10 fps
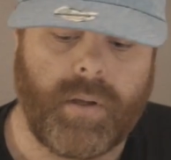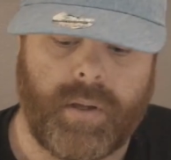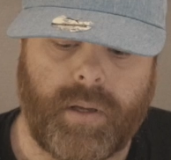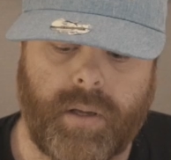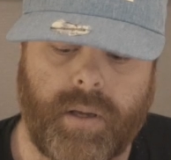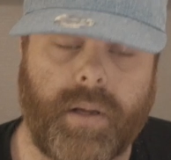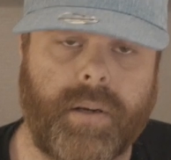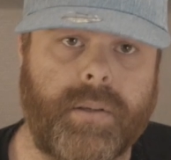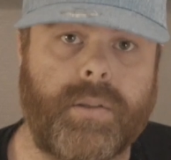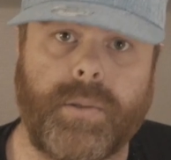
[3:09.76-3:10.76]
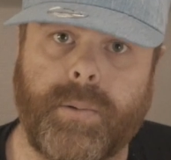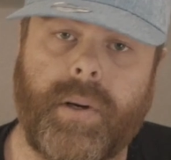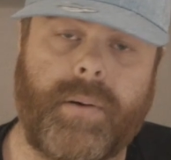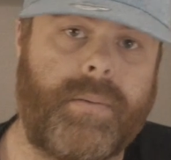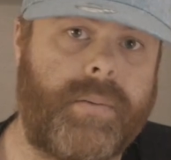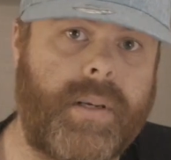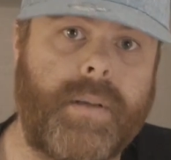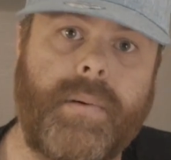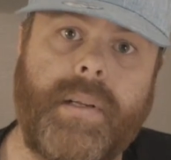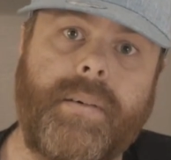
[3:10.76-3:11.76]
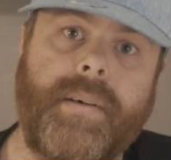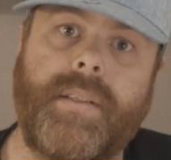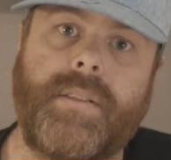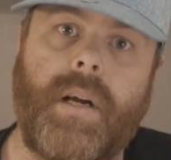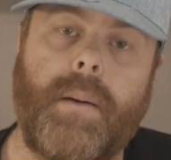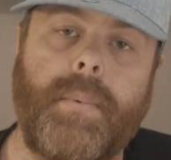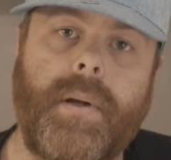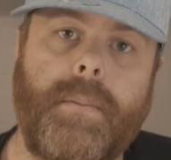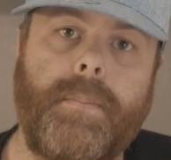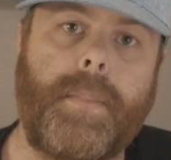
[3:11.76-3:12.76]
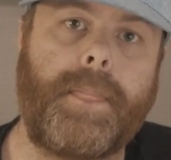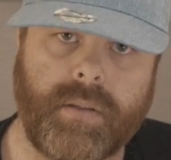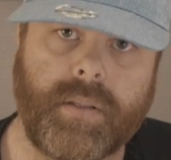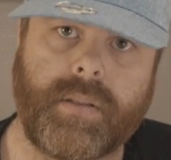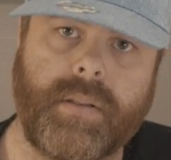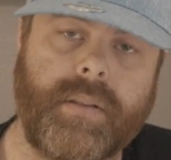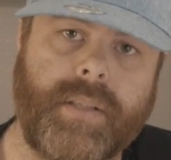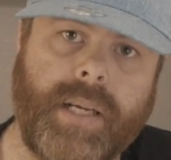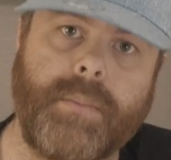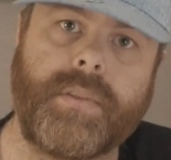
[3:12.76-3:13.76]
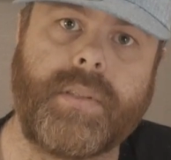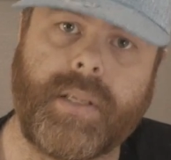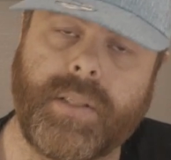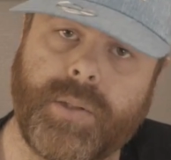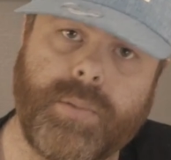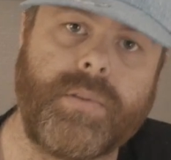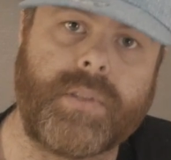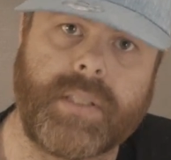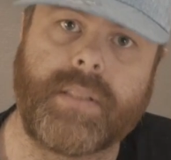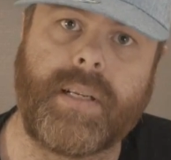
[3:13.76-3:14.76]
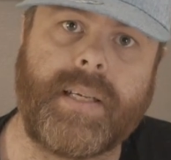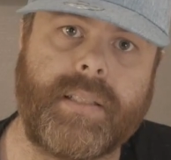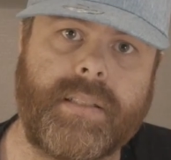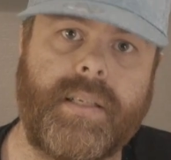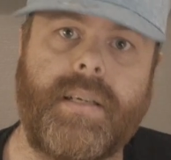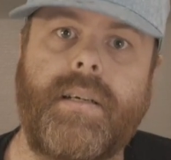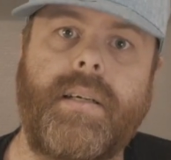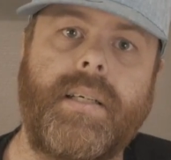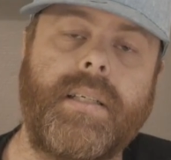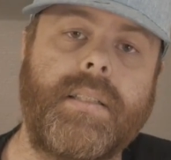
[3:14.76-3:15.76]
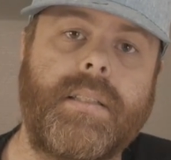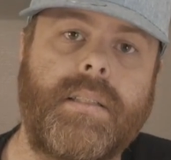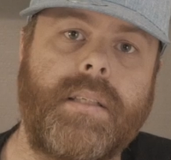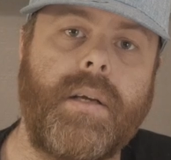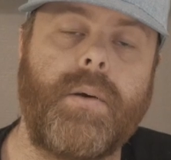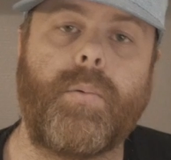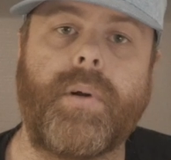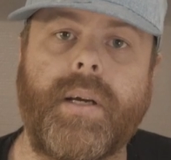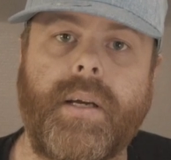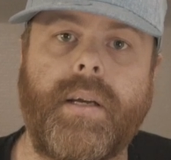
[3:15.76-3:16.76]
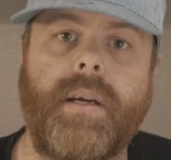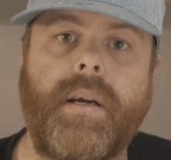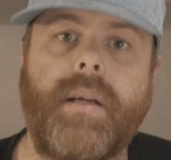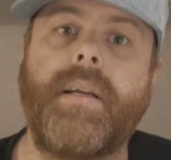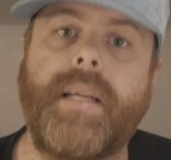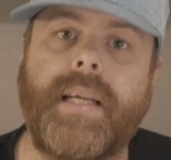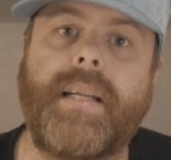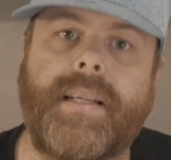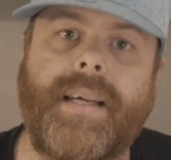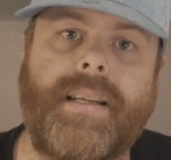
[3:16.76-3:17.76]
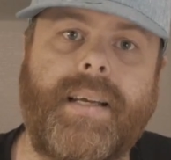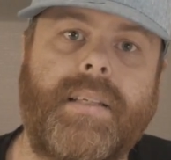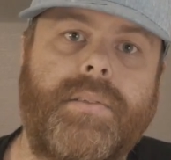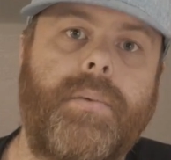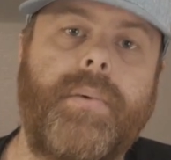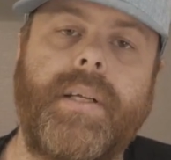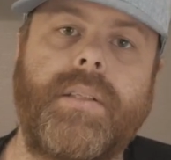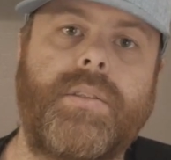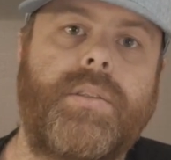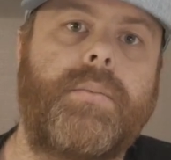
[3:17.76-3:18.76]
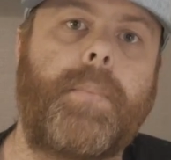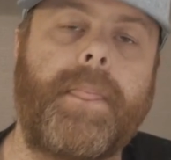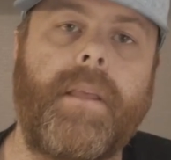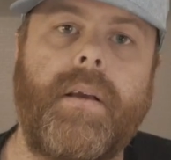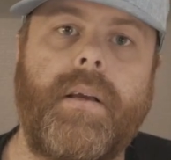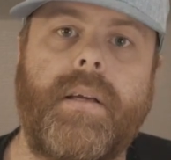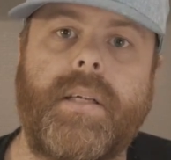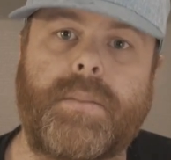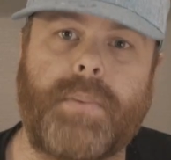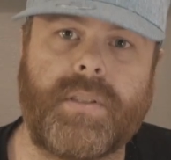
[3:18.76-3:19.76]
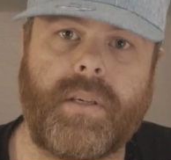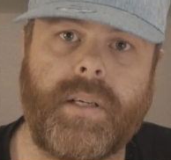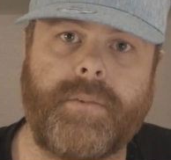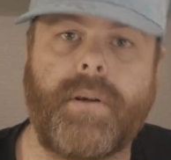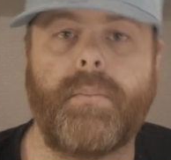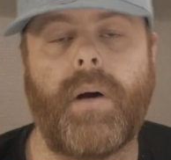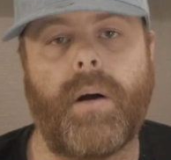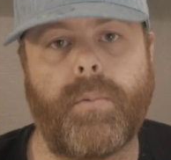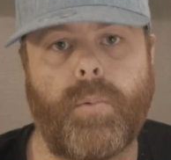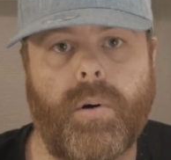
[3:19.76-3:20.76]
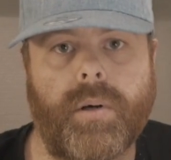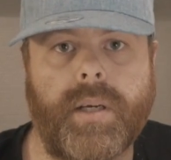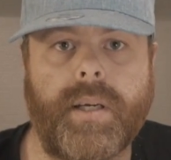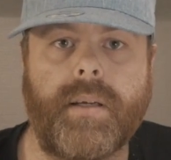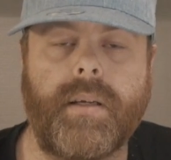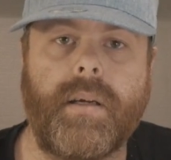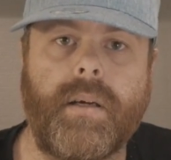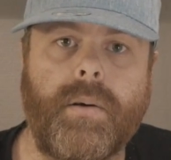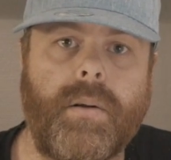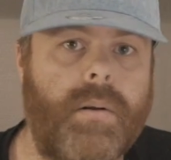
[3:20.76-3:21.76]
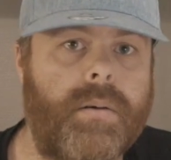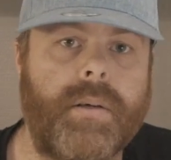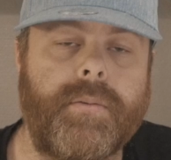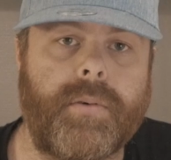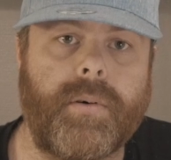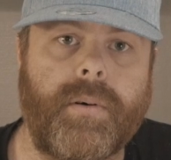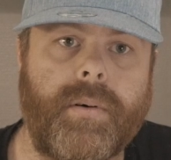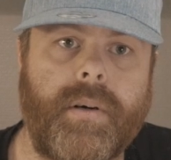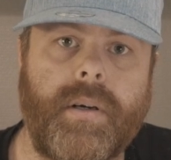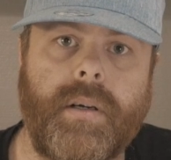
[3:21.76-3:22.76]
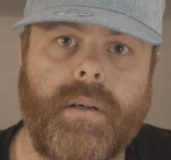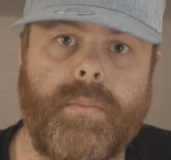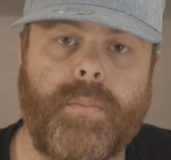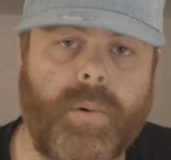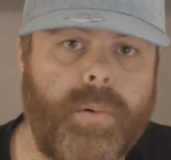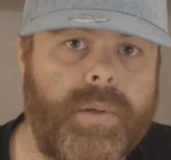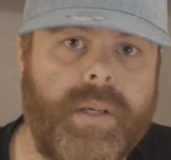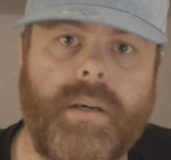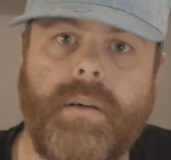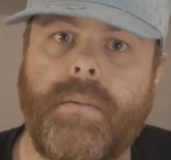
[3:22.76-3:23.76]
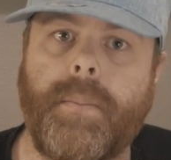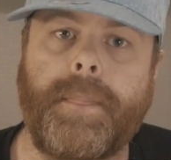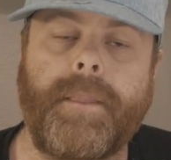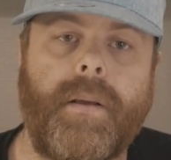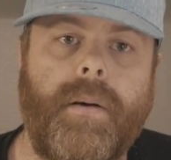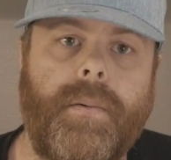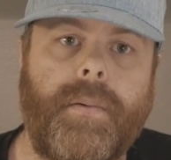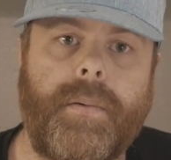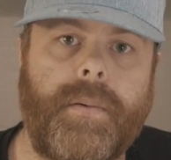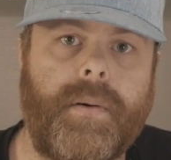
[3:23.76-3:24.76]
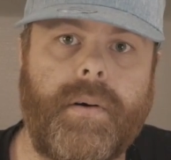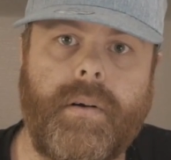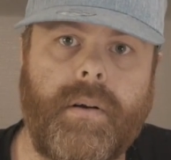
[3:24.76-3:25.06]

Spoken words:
and do a really great job. The times that I use this lens here is when I need that extra range. Especially if I'm out walking, looking for roe deer or